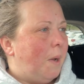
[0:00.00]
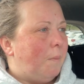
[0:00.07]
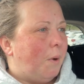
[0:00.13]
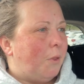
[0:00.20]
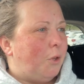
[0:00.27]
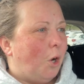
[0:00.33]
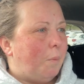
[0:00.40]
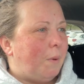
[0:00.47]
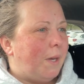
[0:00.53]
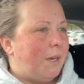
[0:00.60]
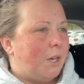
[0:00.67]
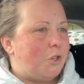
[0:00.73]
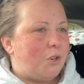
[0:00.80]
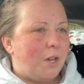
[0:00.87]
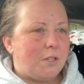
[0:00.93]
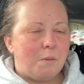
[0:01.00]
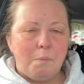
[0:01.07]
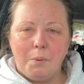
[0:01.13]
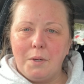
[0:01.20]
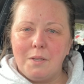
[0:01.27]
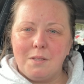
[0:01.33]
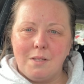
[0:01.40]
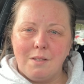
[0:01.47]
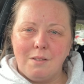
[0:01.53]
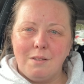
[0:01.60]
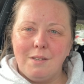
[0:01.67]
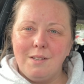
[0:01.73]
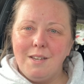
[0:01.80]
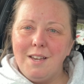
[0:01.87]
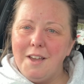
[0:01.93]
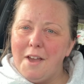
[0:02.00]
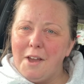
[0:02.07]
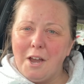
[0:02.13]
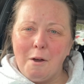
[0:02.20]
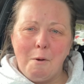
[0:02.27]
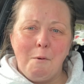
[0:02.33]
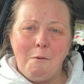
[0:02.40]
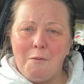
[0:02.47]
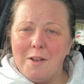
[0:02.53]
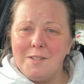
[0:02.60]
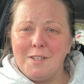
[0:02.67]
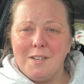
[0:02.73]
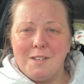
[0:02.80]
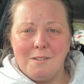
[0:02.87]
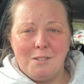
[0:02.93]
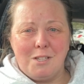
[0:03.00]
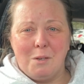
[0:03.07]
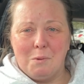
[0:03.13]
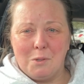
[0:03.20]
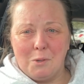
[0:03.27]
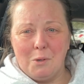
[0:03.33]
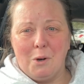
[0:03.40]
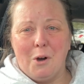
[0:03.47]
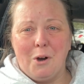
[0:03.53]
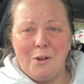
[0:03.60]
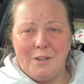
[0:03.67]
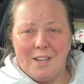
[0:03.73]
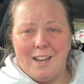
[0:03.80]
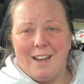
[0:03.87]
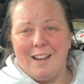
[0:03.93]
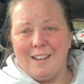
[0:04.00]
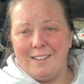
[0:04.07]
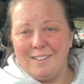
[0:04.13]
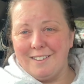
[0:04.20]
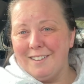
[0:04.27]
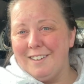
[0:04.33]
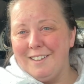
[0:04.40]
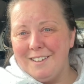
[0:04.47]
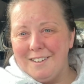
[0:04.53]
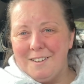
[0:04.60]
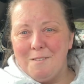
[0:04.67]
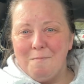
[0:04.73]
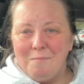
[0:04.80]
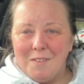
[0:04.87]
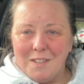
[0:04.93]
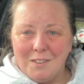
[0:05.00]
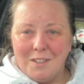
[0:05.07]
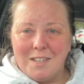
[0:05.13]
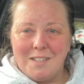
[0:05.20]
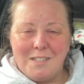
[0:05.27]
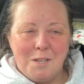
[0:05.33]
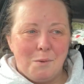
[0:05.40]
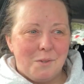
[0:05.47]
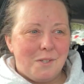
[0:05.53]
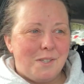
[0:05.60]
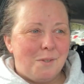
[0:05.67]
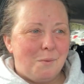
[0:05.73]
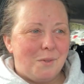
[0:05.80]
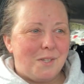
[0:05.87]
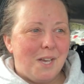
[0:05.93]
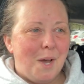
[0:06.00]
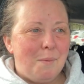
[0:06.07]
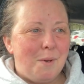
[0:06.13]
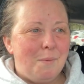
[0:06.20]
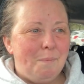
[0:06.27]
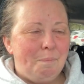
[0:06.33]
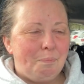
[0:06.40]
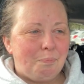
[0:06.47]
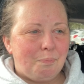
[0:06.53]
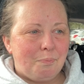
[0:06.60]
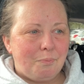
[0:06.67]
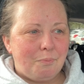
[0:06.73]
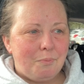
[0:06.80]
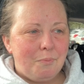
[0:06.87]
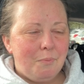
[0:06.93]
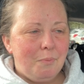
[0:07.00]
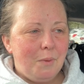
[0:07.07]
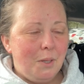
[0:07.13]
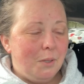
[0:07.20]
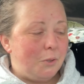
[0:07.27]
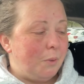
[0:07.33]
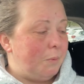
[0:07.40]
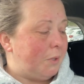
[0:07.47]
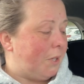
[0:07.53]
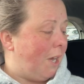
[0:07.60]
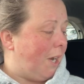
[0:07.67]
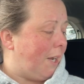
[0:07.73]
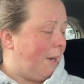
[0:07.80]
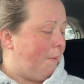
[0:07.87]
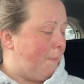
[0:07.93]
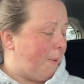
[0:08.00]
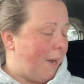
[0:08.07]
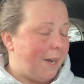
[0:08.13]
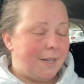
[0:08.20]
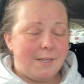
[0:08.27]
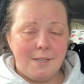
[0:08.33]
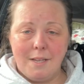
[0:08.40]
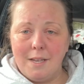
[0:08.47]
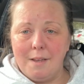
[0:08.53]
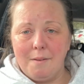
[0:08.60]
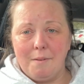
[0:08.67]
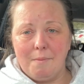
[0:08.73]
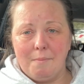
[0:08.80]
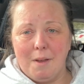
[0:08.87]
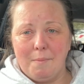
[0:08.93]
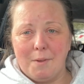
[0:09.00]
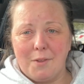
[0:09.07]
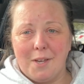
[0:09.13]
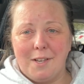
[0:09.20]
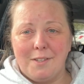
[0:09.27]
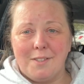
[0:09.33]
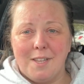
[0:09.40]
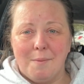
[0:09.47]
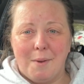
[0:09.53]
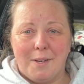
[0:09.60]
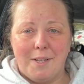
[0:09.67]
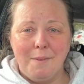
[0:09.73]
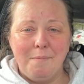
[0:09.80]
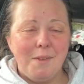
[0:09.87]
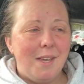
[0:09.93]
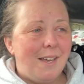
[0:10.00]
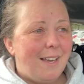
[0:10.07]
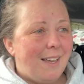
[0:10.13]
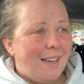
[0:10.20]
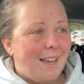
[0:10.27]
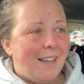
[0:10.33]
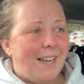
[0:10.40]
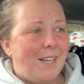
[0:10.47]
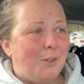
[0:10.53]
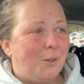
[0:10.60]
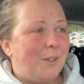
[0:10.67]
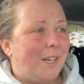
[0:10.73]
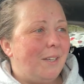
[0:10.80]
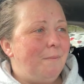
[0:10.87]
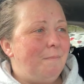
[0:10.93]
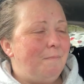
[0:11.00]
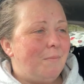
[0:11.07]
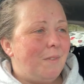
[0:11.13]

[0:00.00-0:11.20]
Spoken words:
But I thought it'd be an interesting place to come and visit and see what's going on and let you see what's happening. So I'm just gonna grab my bags and my things in a minute and head on in.